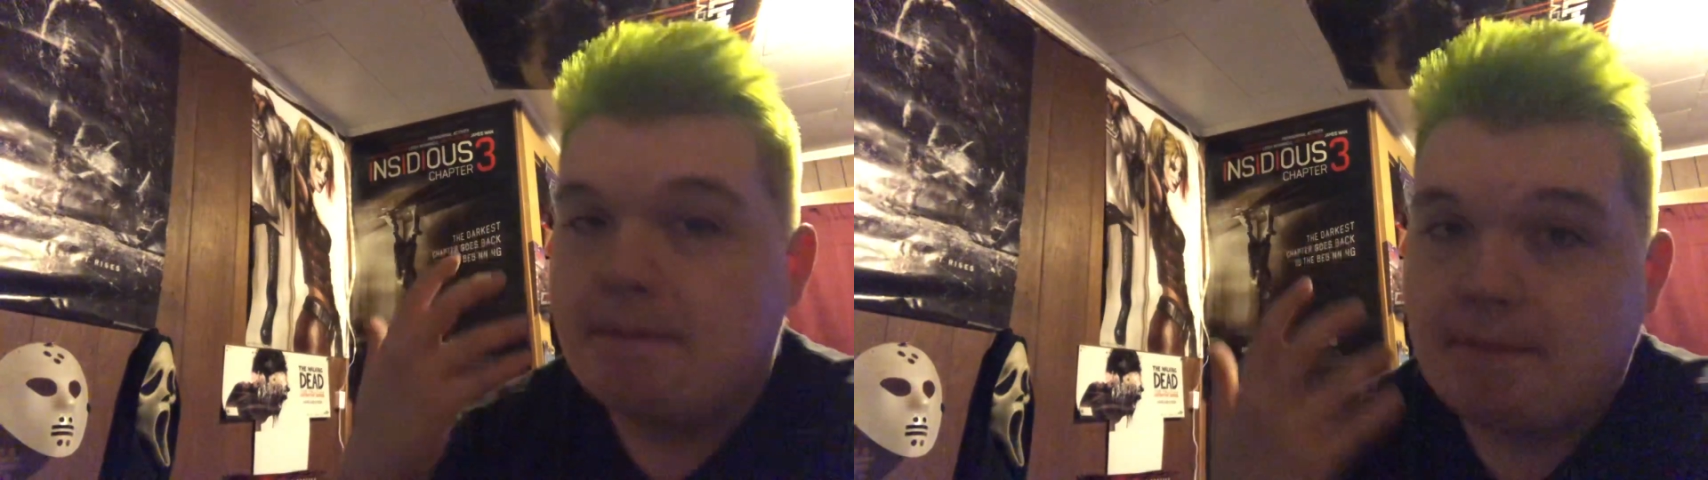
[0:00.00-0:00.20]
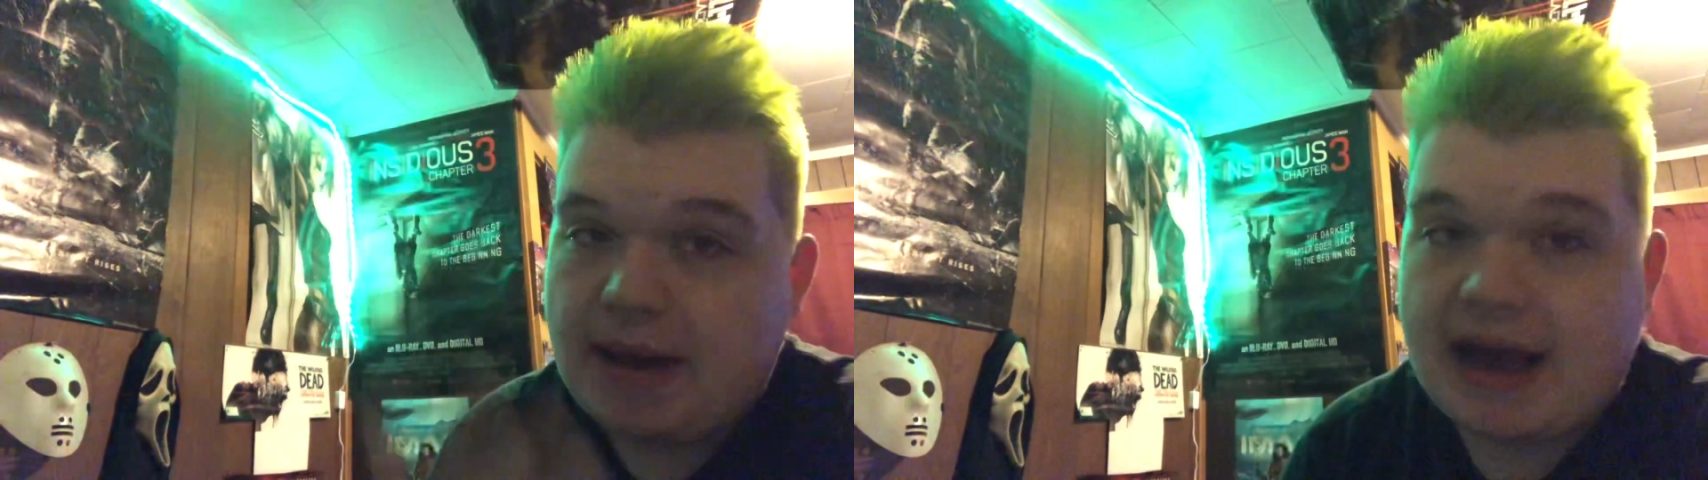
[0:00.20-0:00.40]

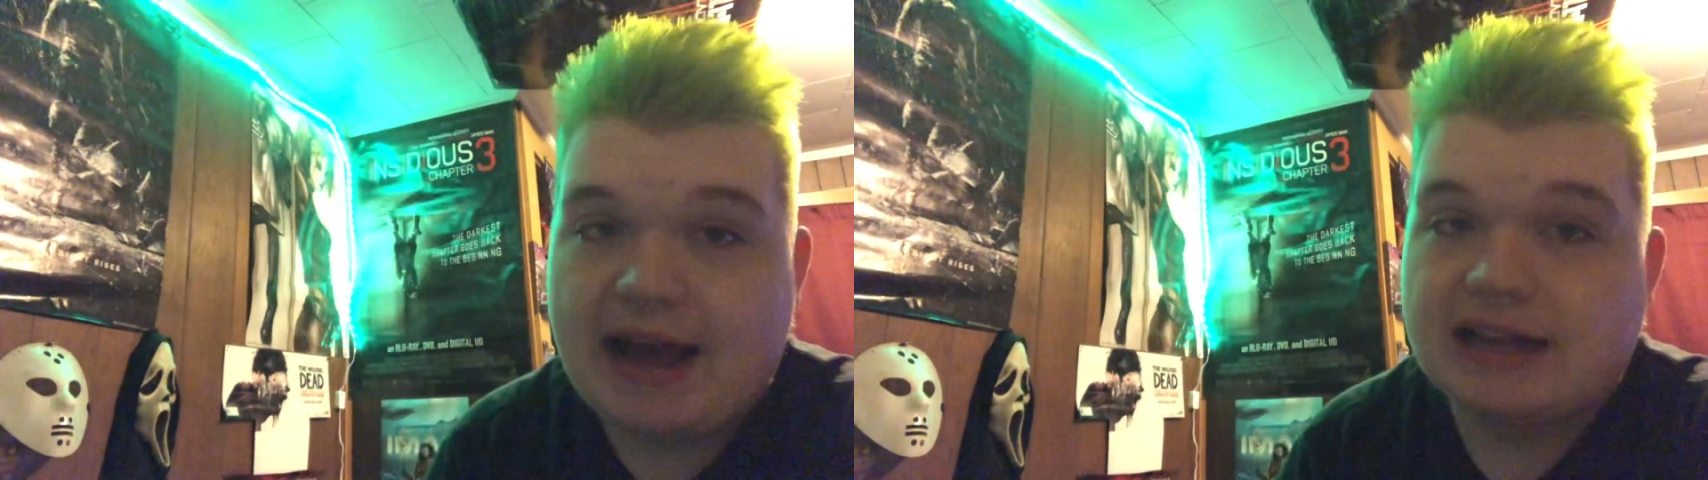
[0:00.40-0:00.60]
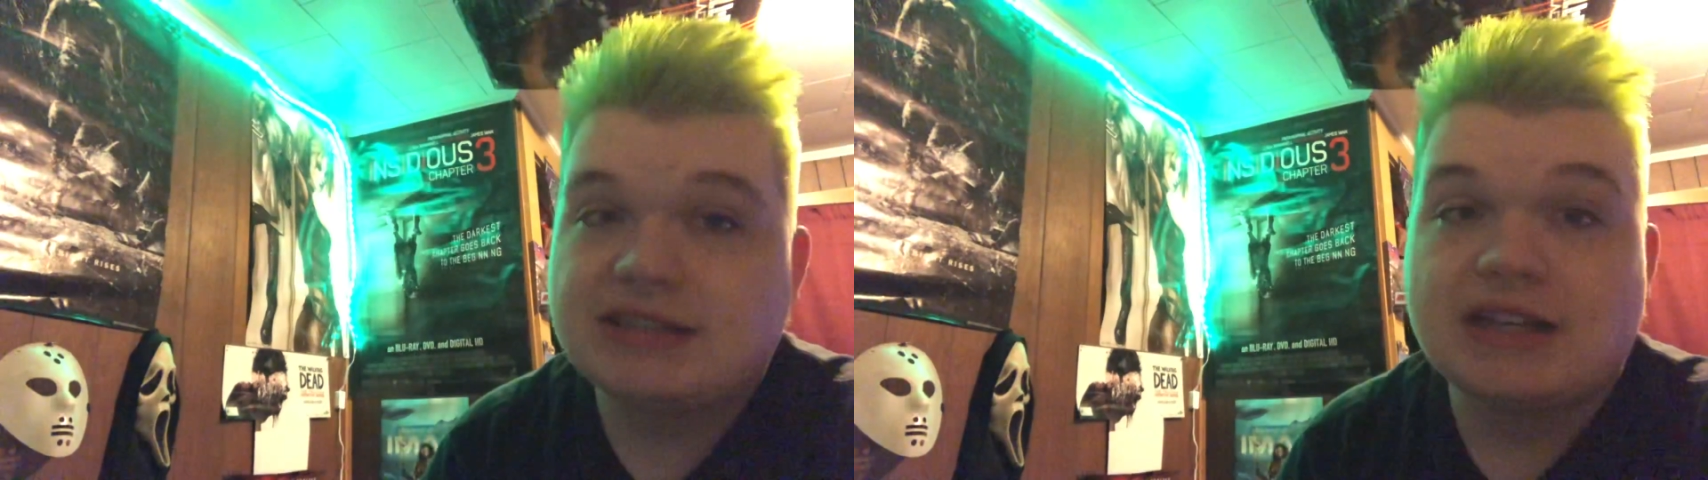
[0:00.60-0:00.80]

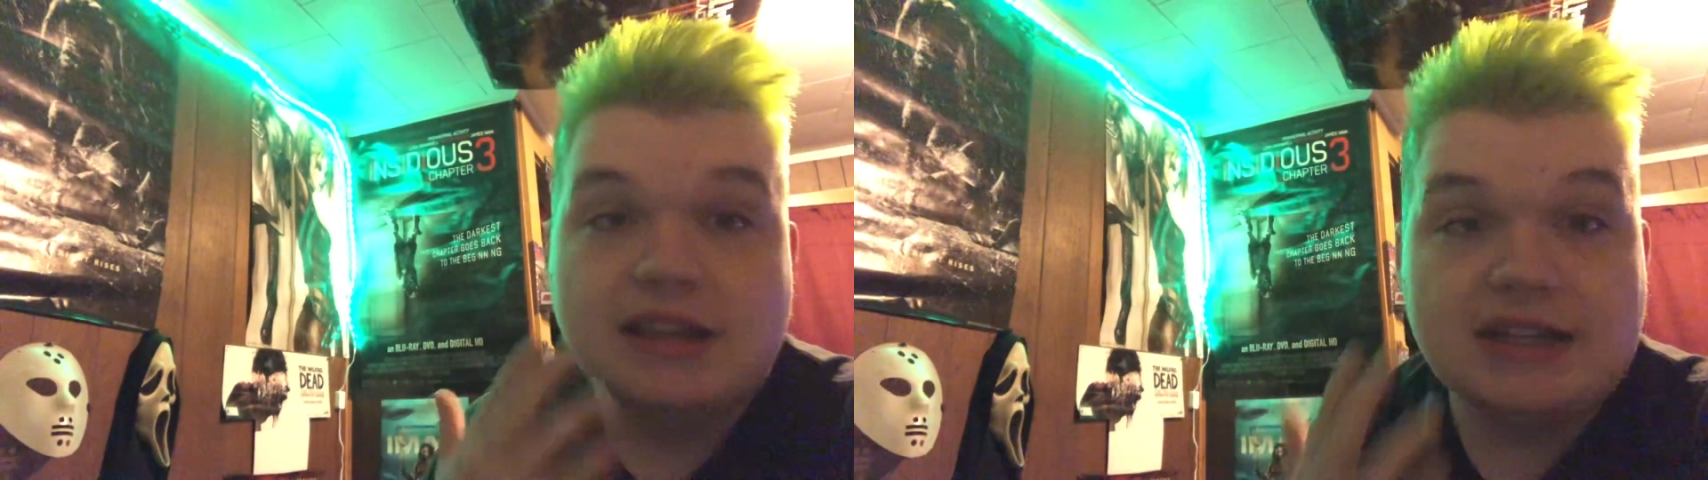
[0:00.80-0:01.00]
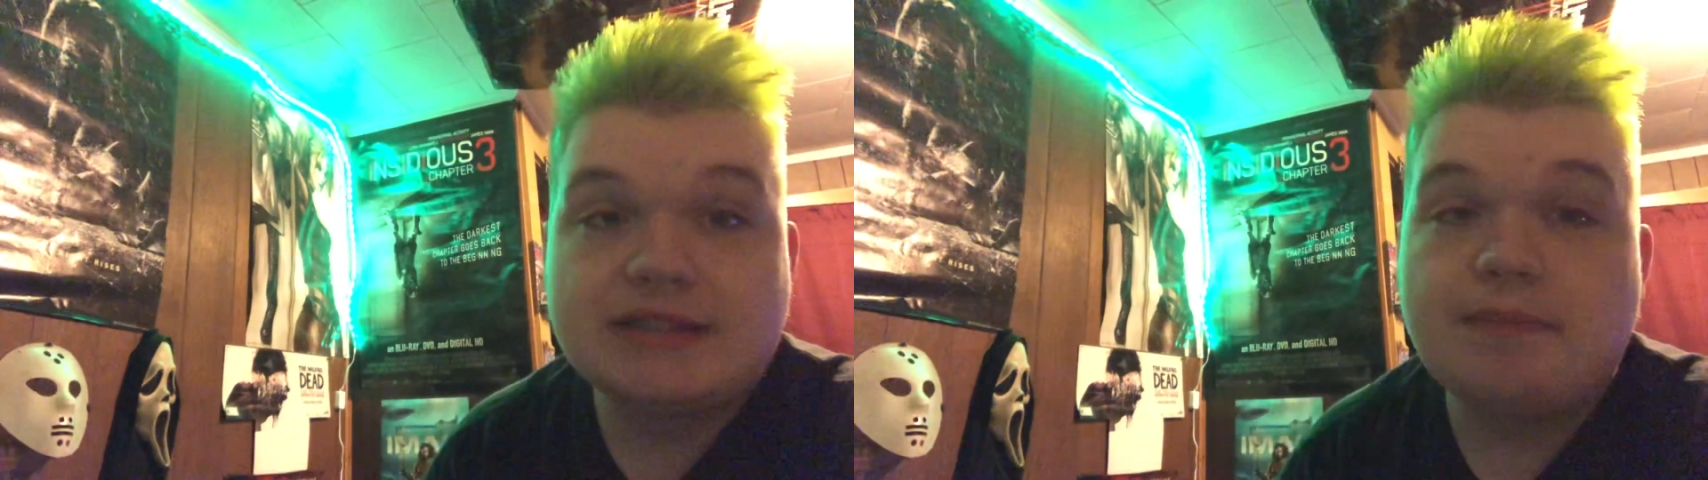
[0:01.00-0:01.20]
mask.
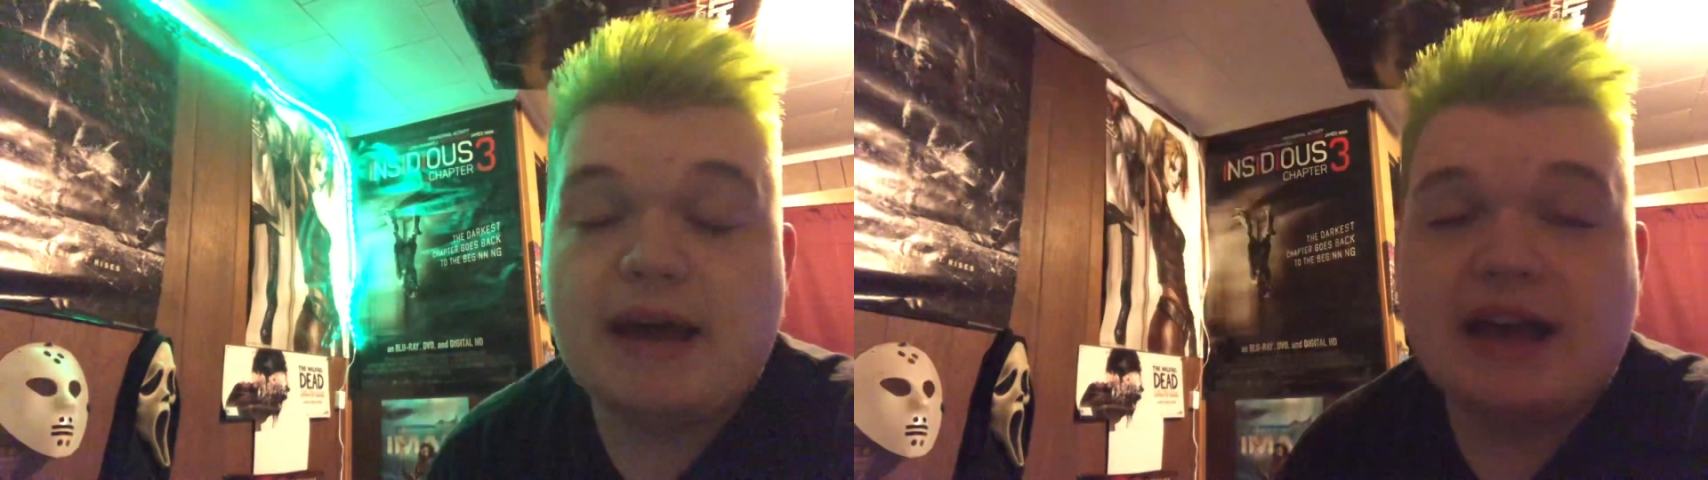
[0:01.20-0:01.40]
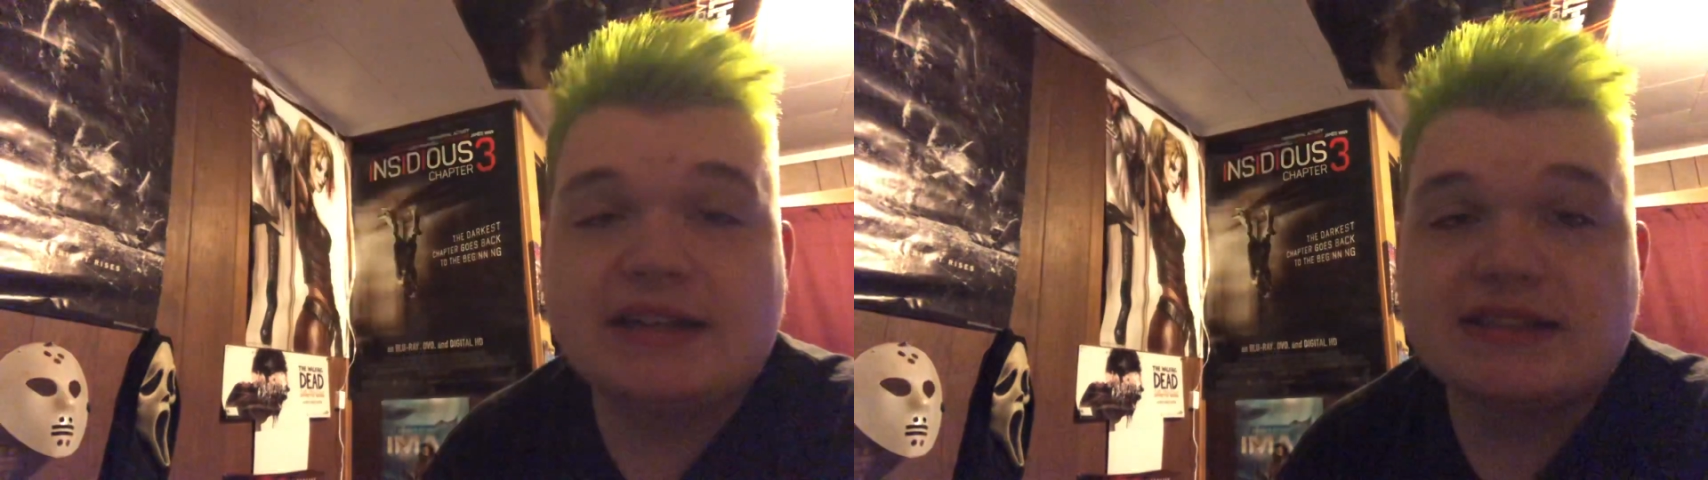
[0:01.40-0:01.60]
This
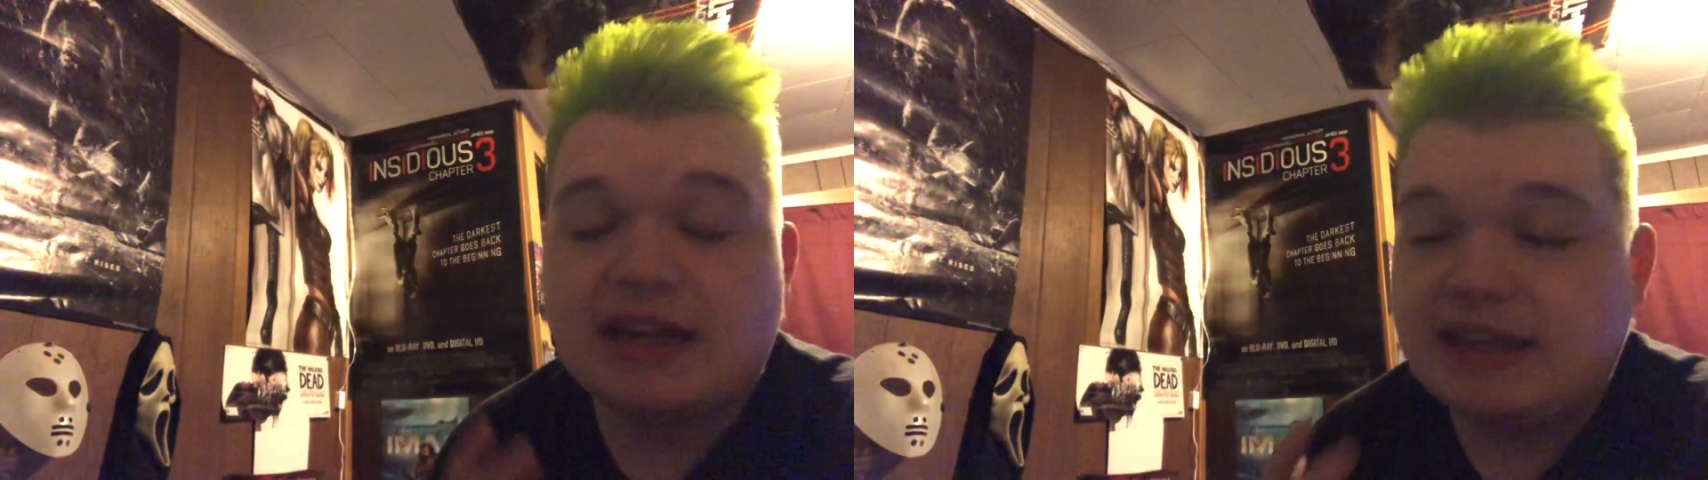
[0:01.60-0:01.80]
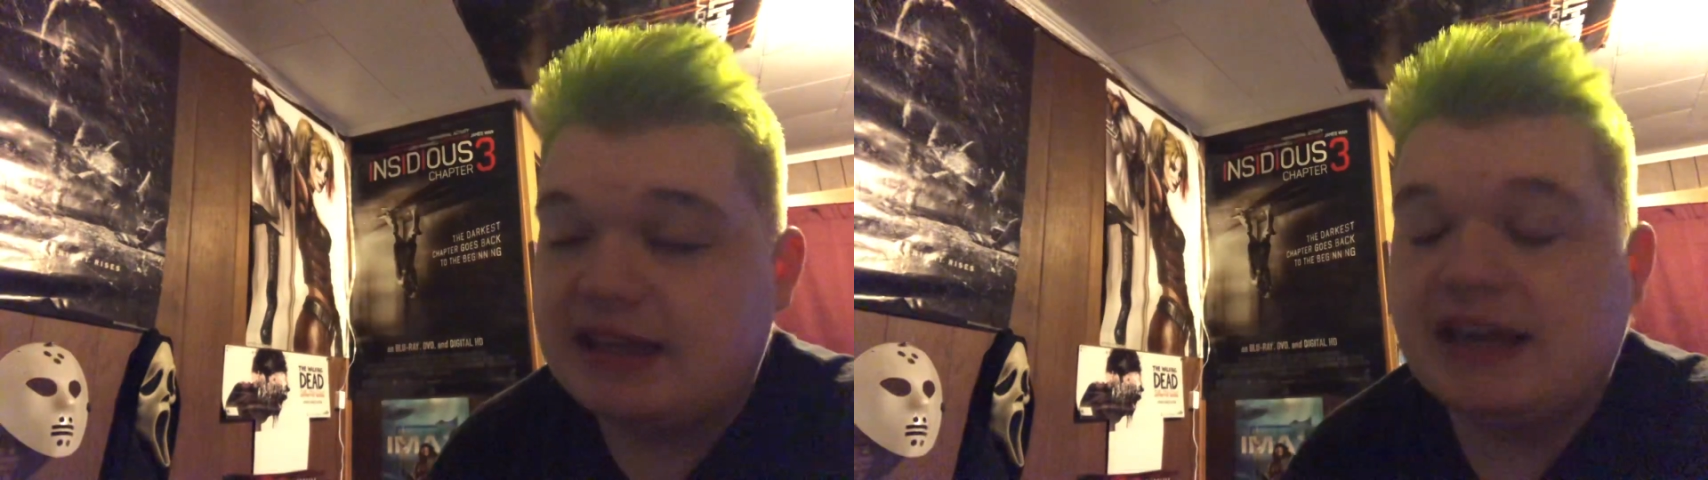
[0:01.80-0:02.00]
mask
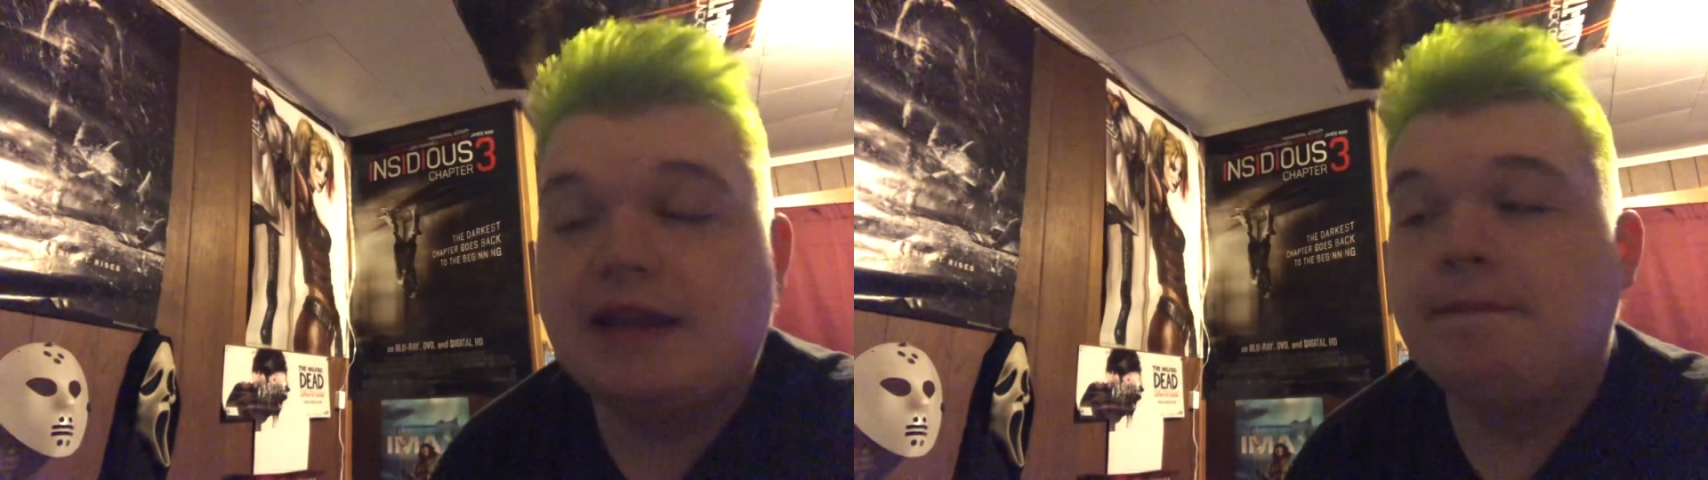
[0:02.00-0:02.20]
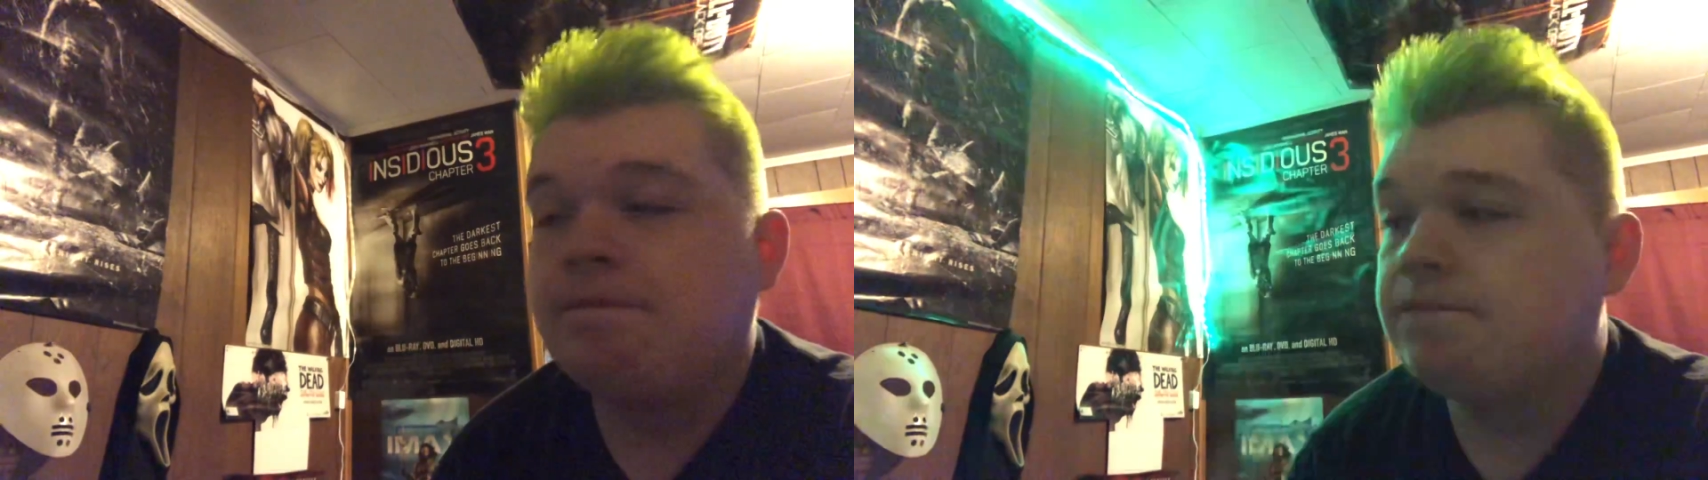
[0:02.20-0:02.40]

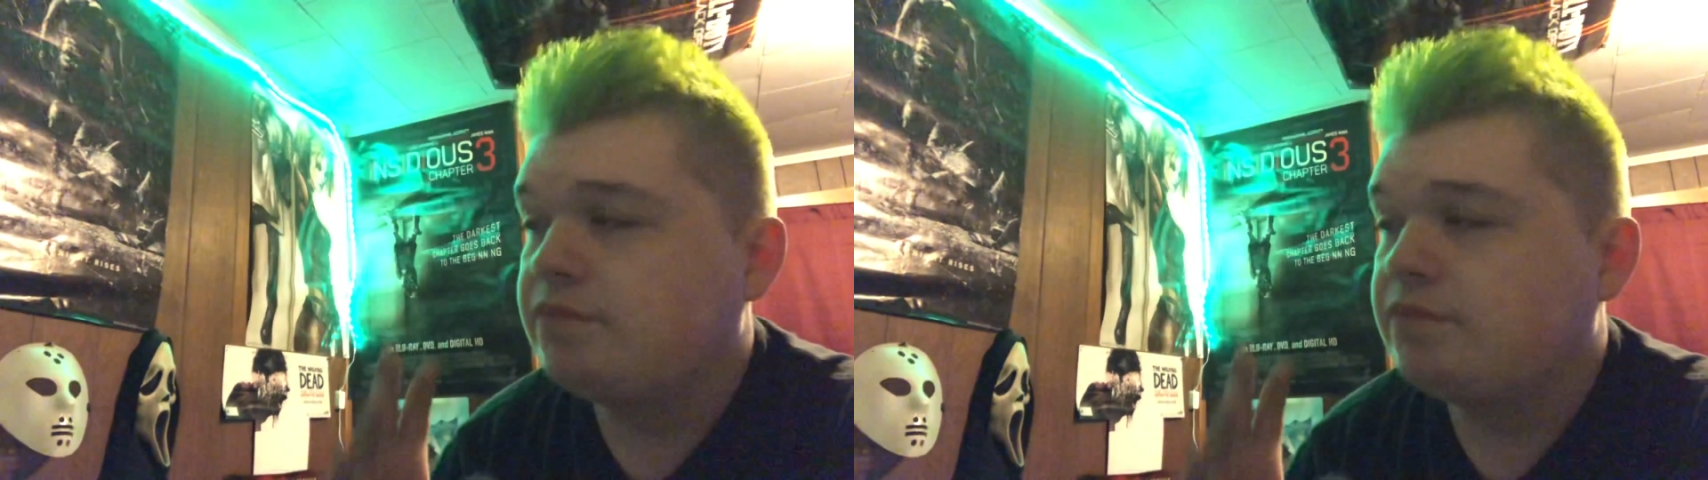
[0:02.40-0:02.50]
again,